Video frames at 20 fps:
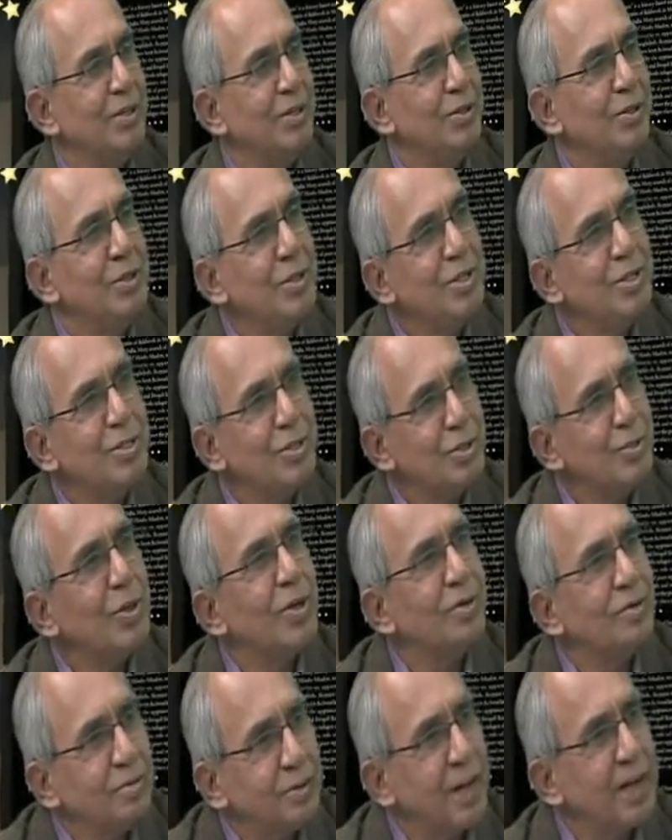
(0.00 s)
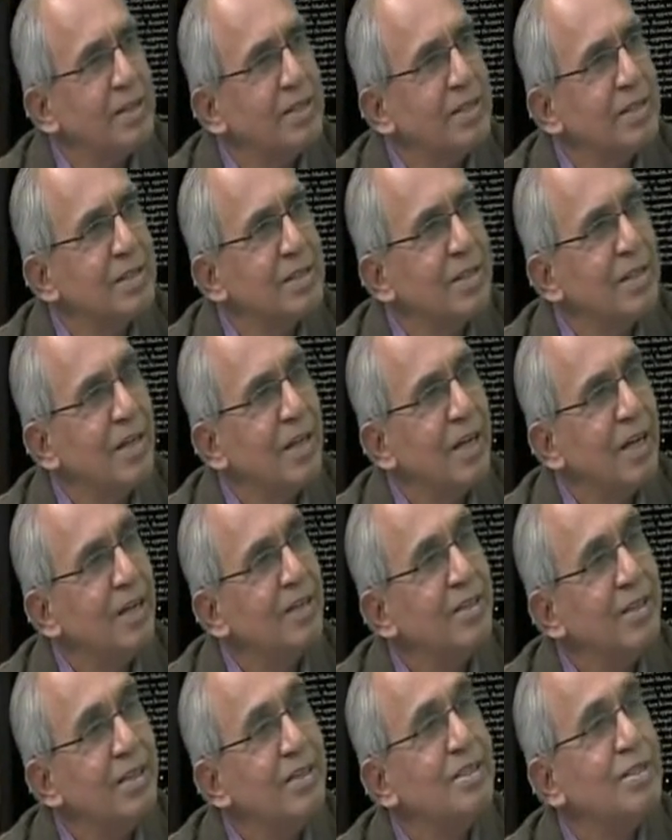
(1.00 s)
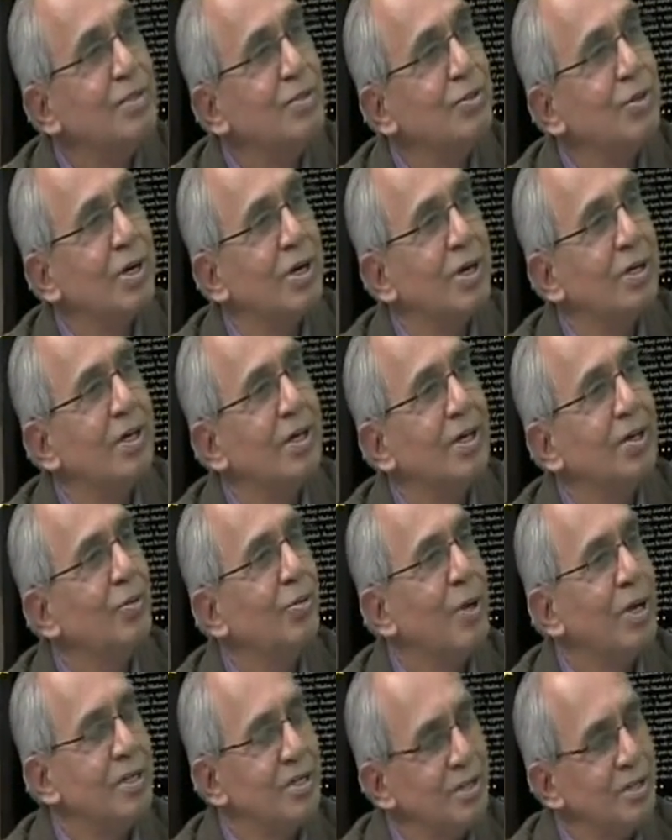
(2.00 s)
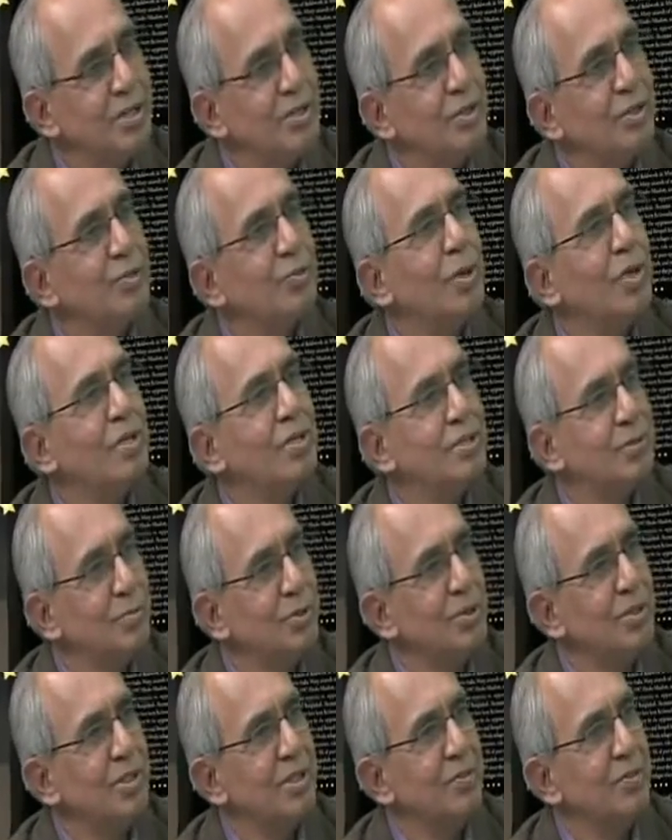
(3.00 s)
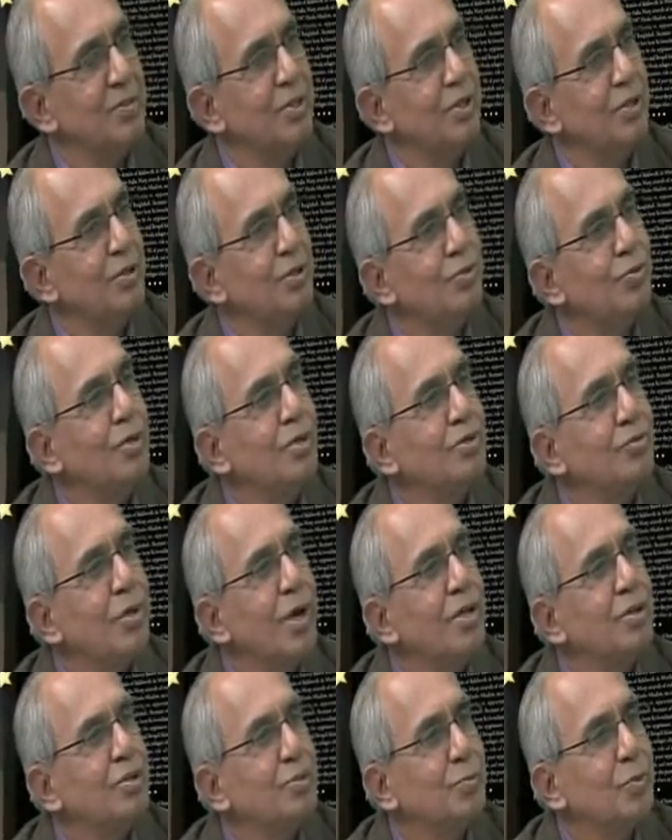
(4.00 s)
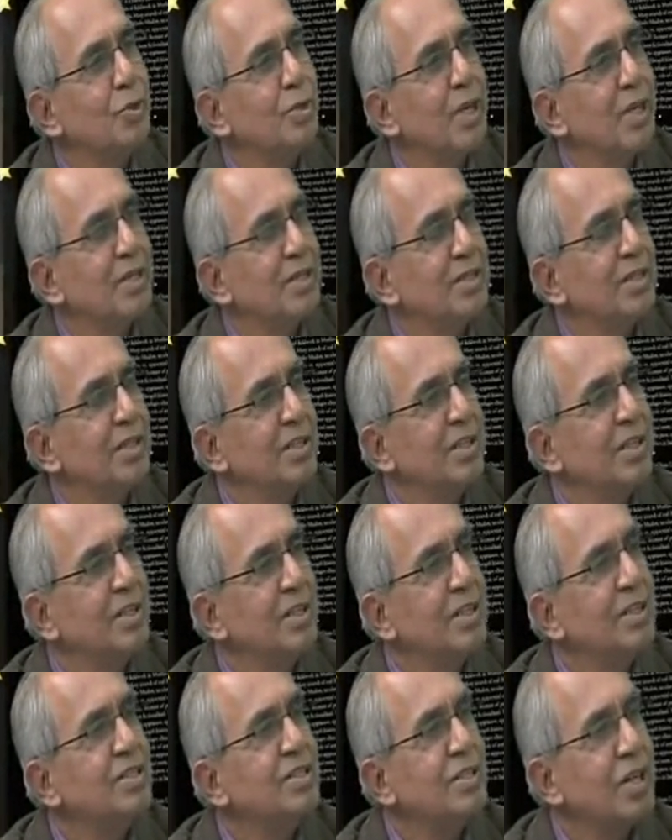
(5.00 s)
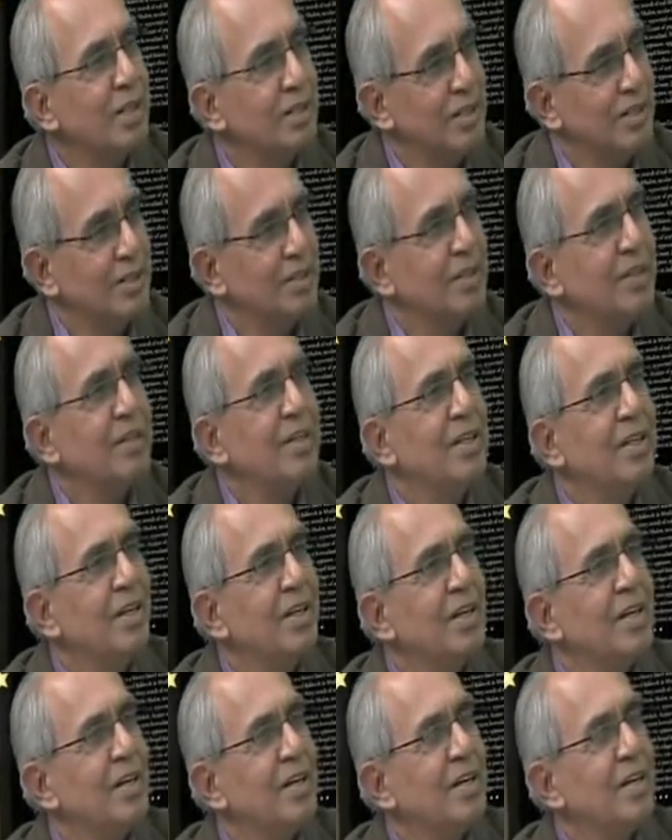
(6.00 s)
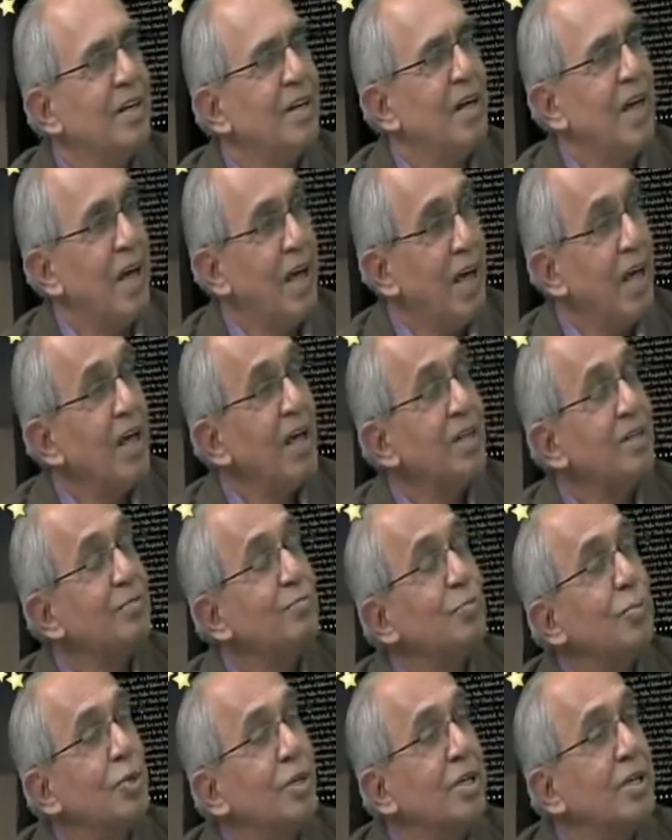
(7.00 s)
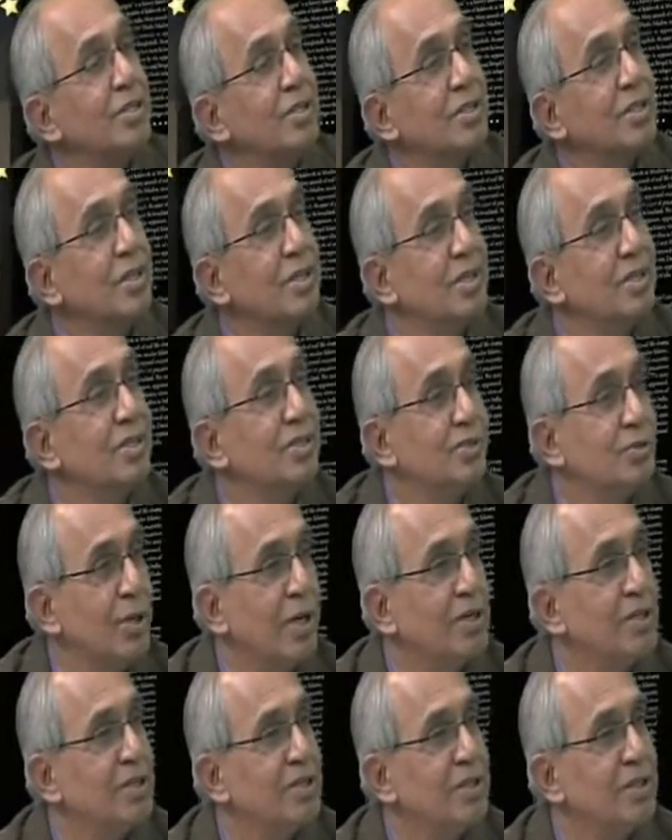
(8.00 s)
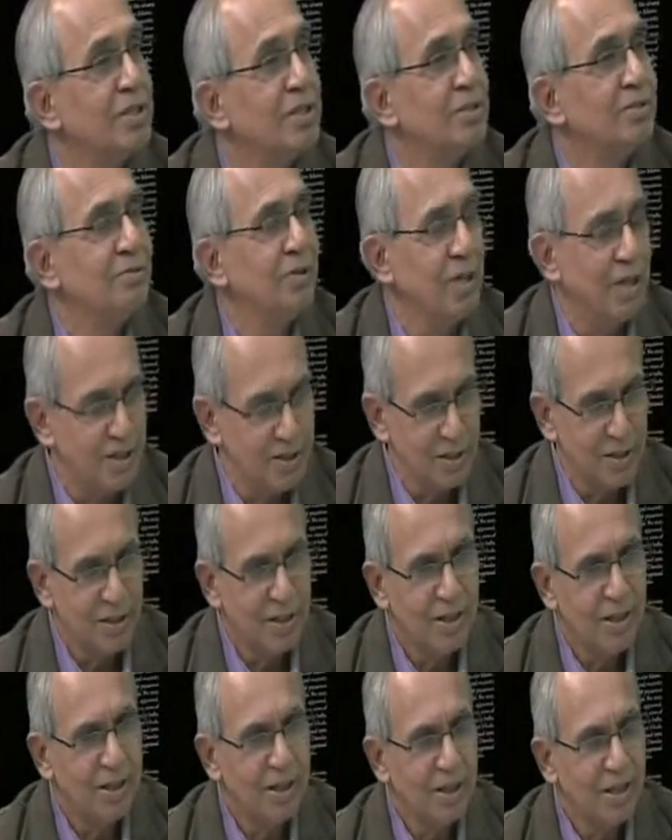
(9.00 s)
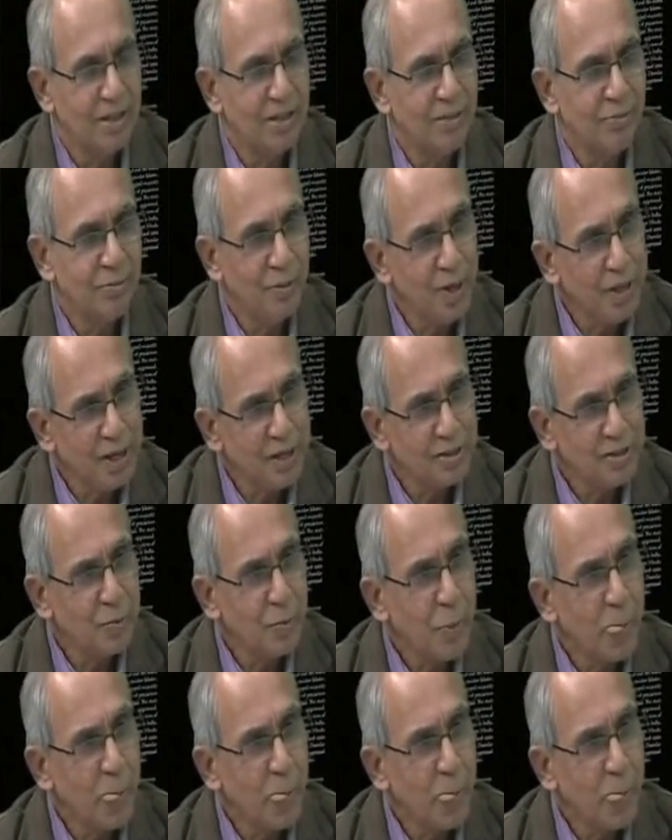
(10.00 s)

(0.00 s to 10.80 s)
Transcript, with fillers: These two are friends, and these two are, one is Hindu, one is a Muslim, who are trying to protect each other and protect the tradition in the village. In the village,